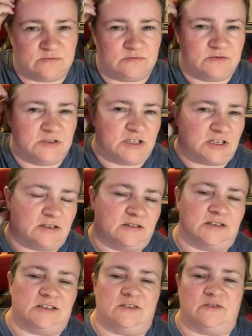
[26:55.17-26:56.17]

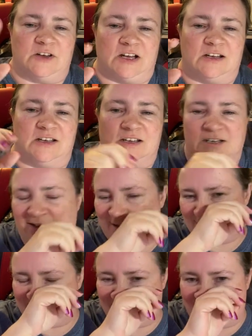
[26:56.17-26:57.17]
the divine
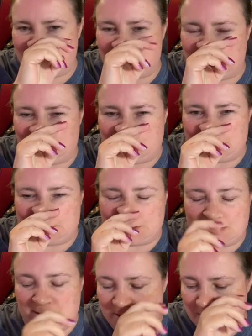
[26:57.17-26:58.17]
is the gods.
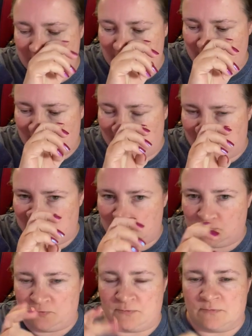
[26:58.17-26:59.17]

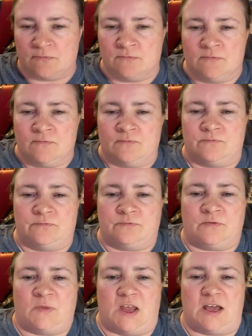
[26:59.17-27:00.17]
And
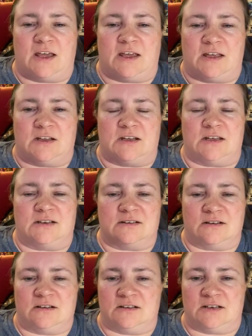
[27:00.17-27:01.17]
it ended on